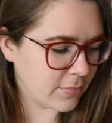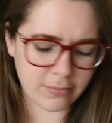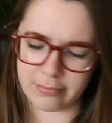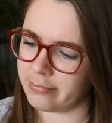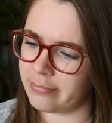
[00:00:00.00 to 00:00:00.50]

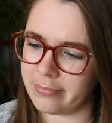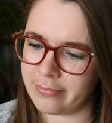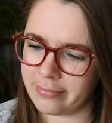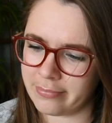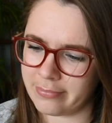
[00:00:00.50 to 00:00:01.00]

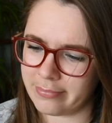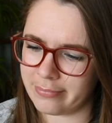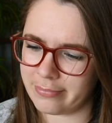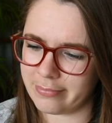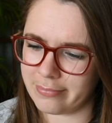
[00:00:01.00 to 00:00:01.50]

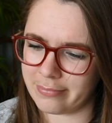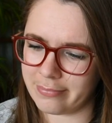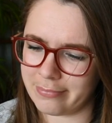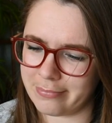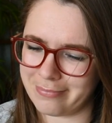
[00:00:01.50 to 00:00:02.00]

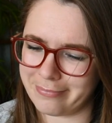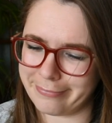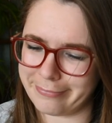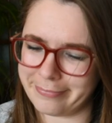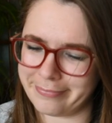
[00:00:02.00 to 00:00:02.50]

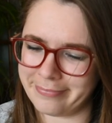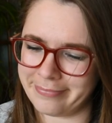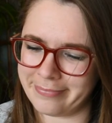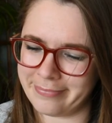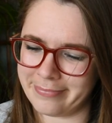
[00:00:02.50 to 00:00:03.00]

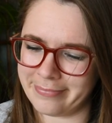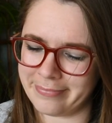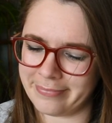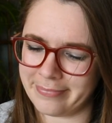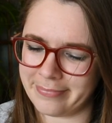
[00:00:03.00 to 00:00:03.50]

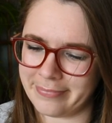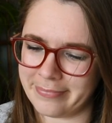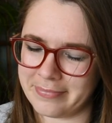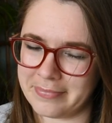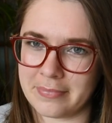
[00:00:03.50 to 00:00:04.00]

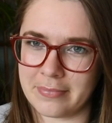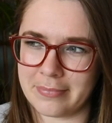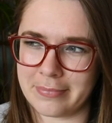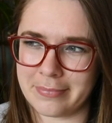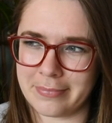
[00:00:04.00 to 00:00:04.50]

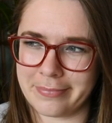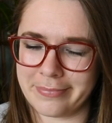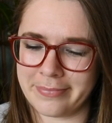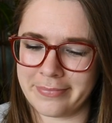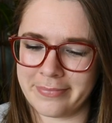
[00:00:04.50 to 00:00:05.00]

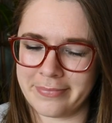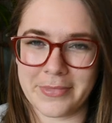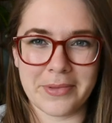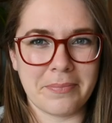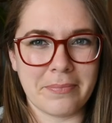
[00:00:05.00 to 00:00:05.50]

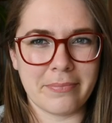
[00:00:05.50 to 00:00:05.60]
No one is speaking in this clip.